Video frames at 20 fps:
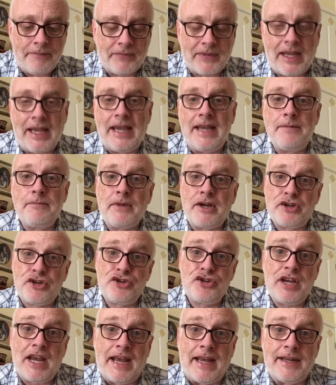in my
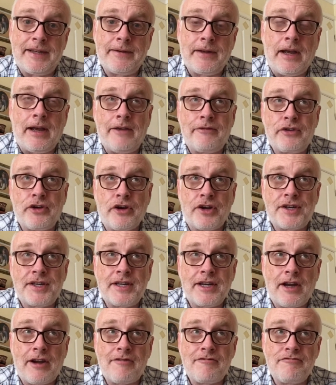shed, I've got
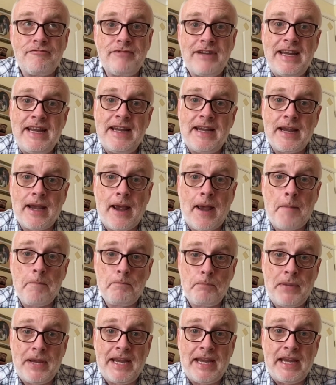a Rega
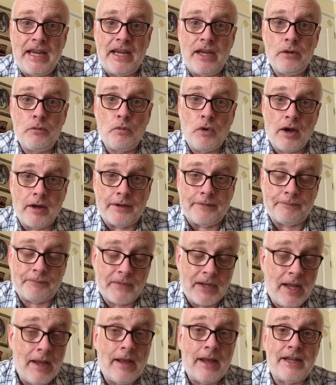P1.
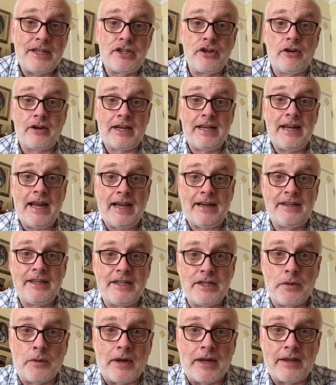It's not connected
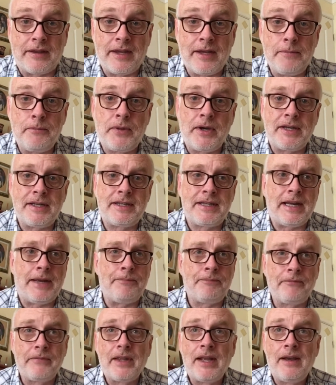to anything, but
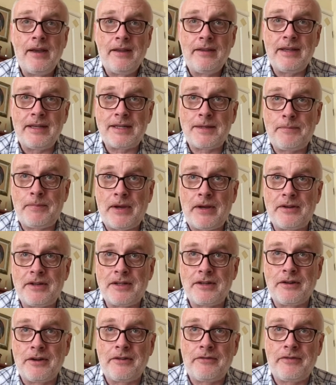there's about a
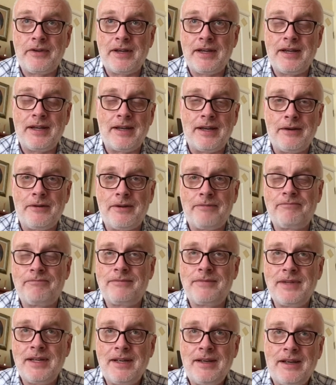sort of a
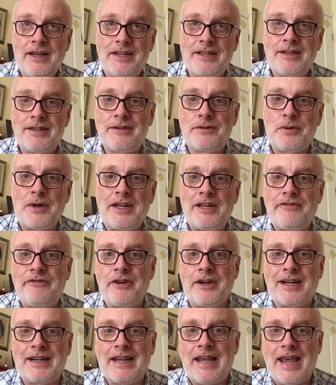
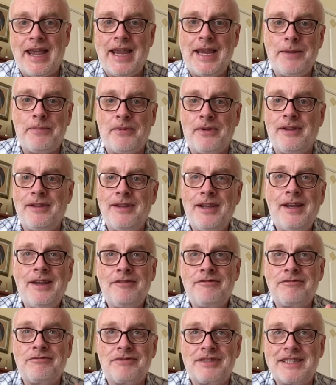20-foot cable
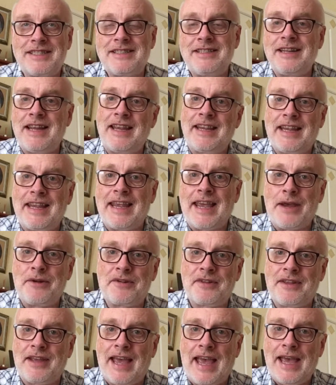snaking out of
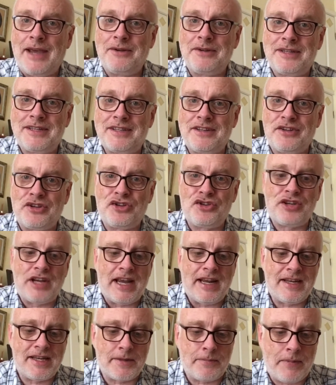the house to the
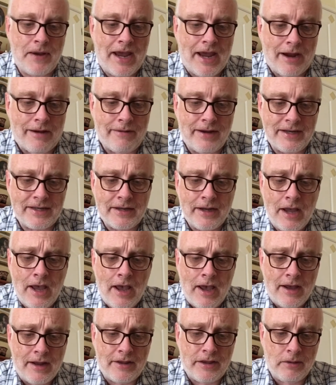shed to power it.
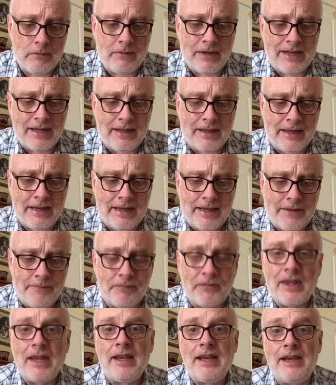I thought, well,
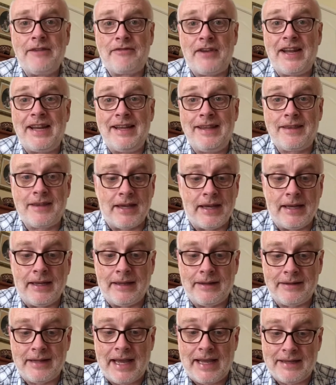if anything,
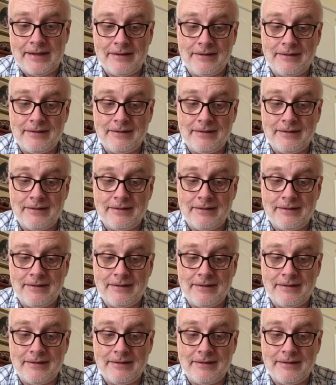that's